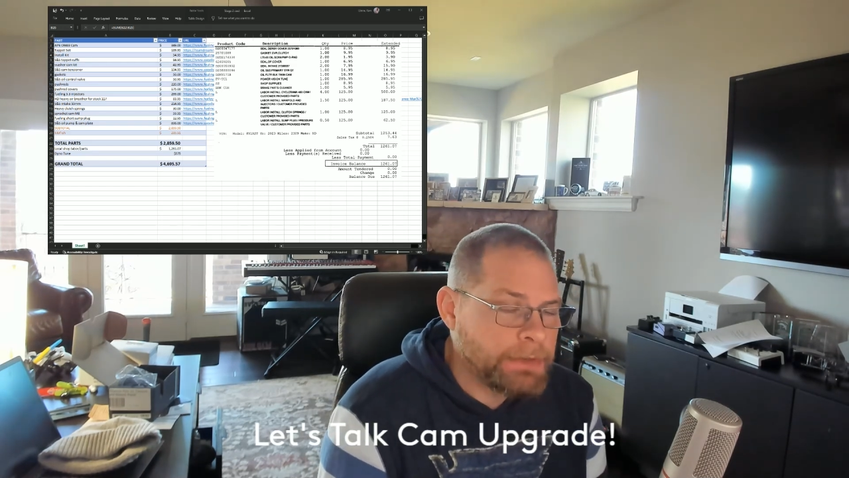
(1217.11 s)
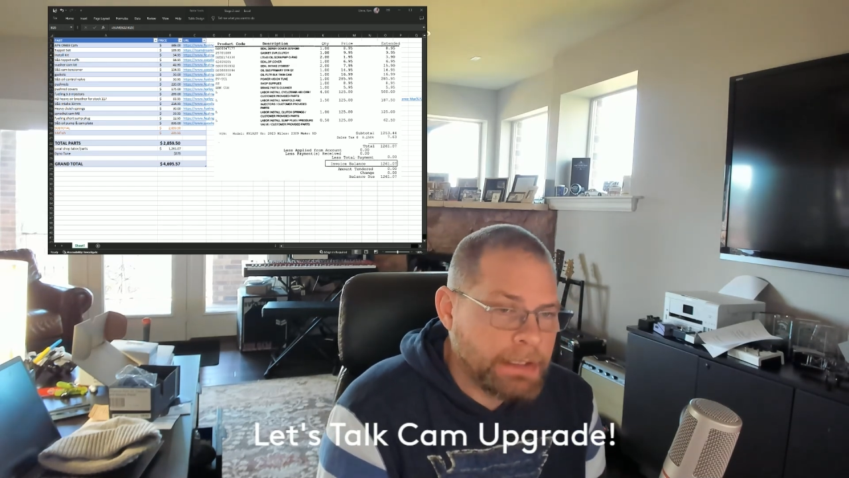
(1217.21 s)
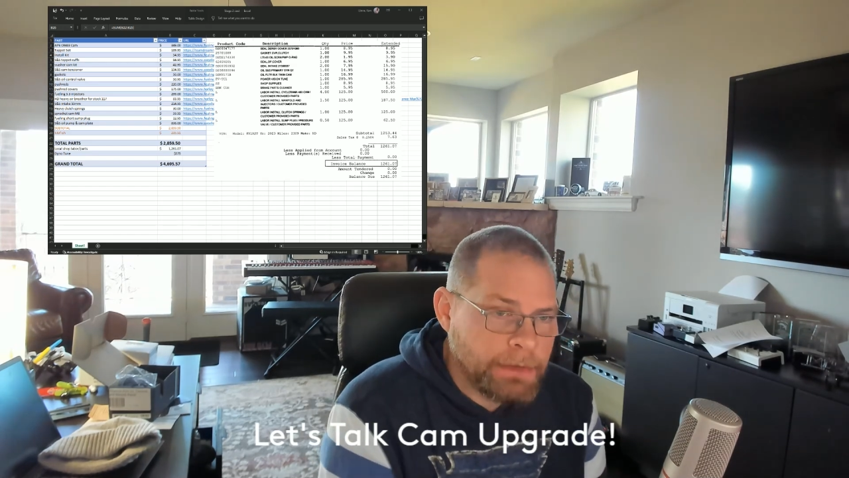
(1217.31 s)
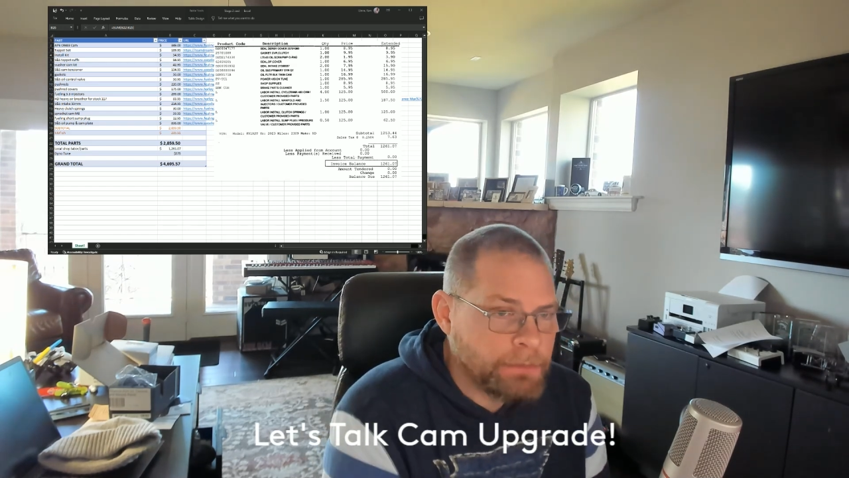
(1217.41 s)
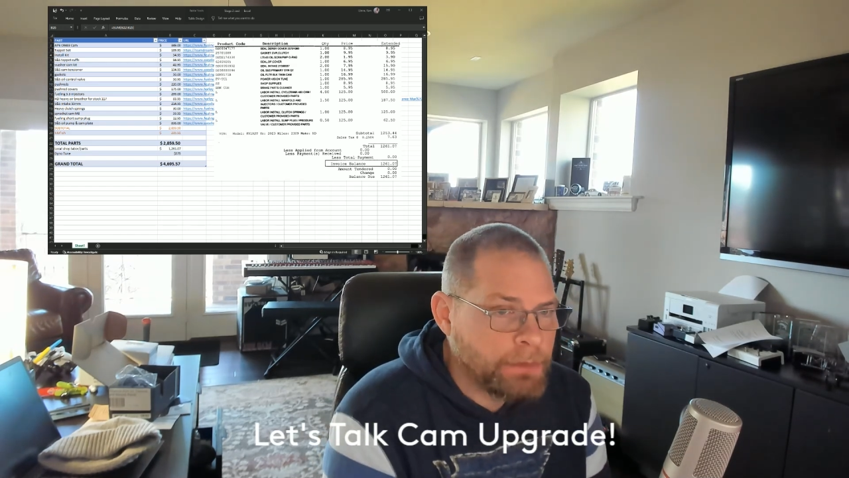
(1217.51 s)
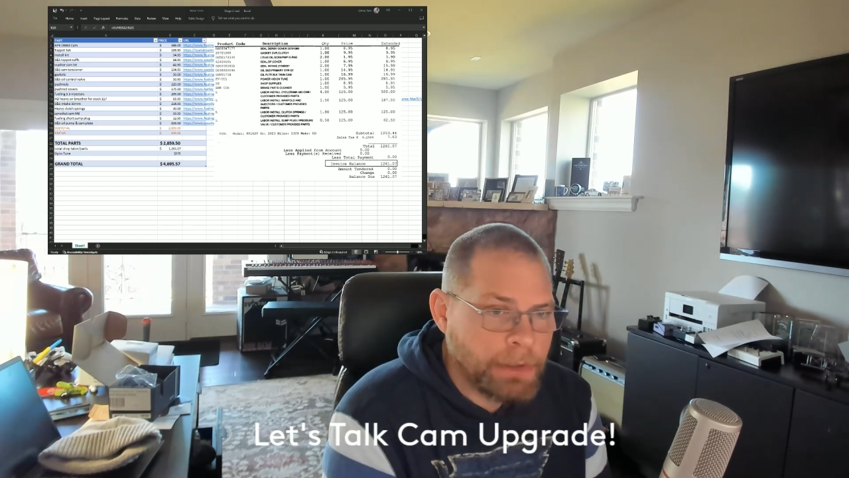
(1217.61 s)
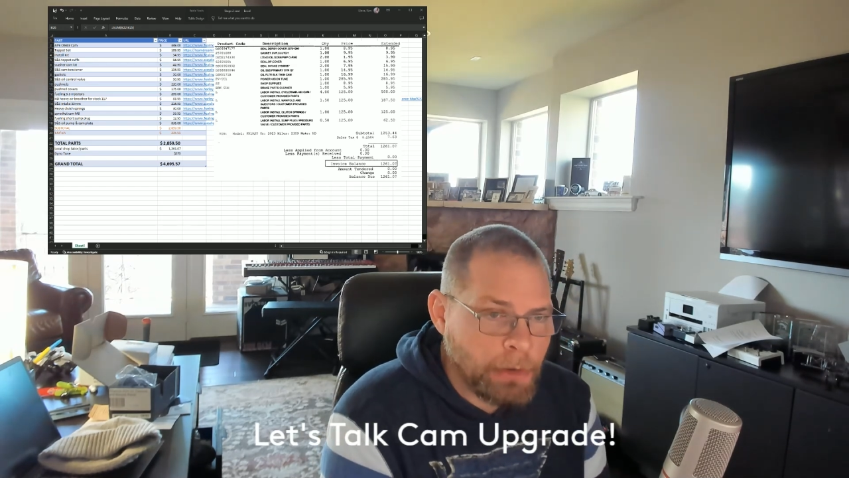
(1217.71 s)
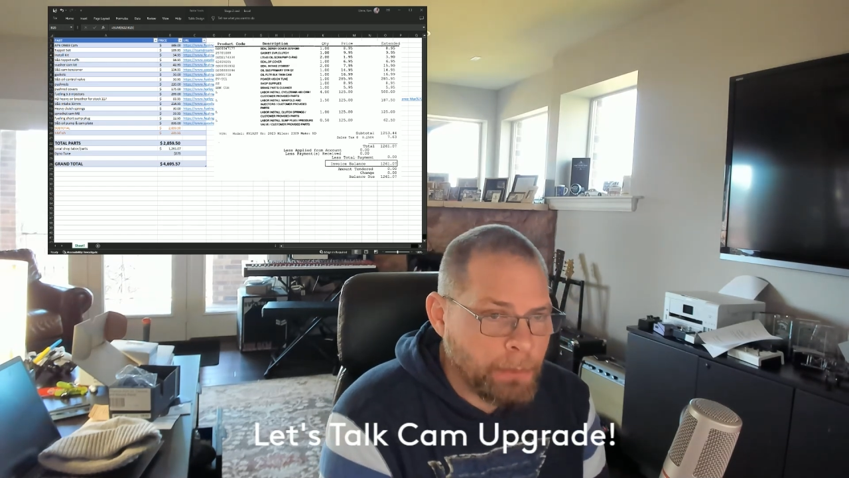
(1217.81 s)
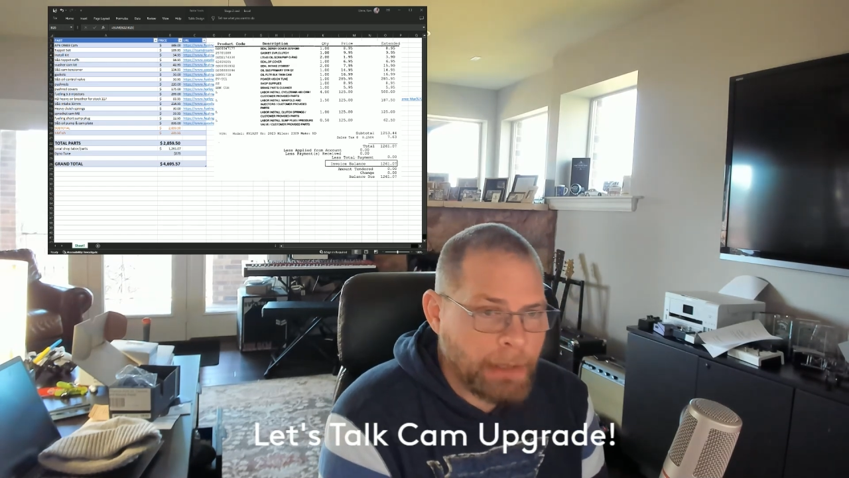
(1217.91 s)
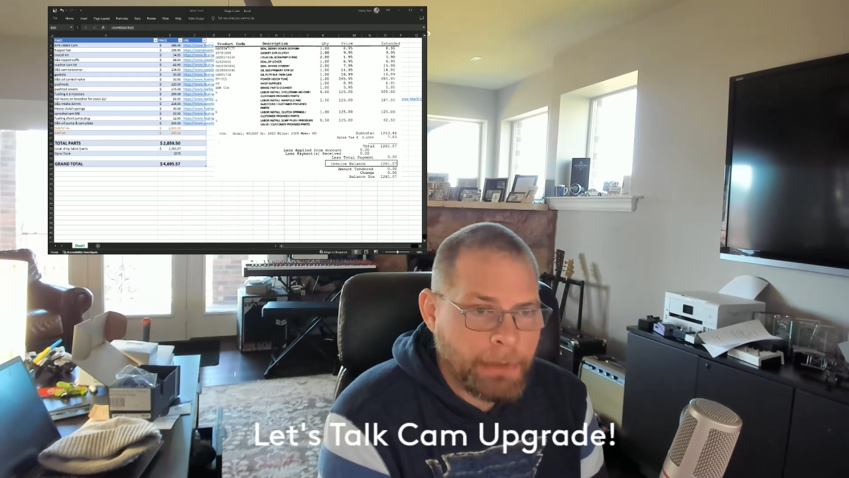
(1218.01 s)
the end of this video,
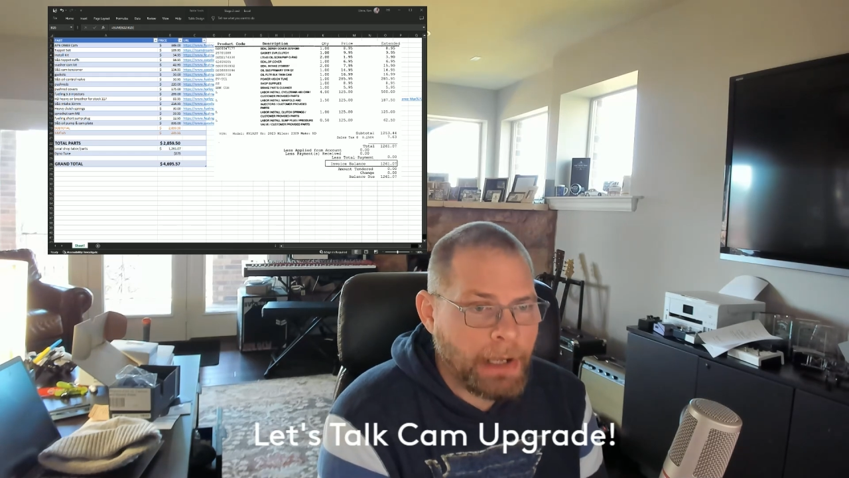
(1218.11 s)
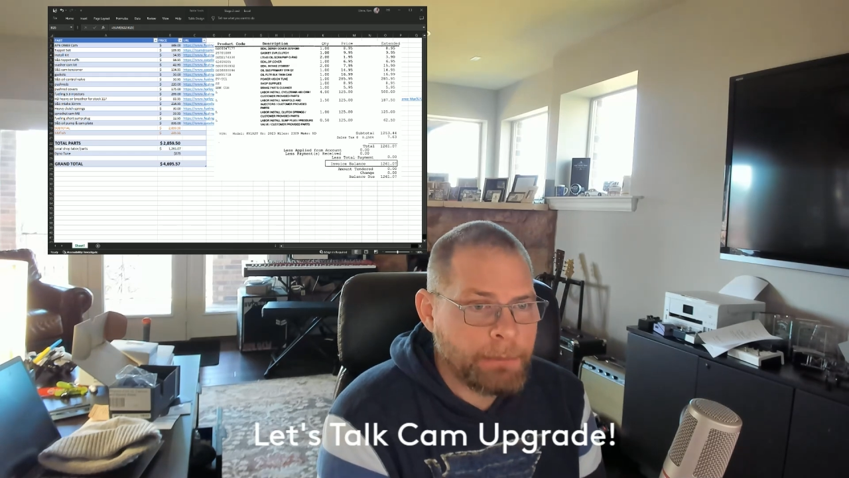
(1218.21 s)
but I'm not.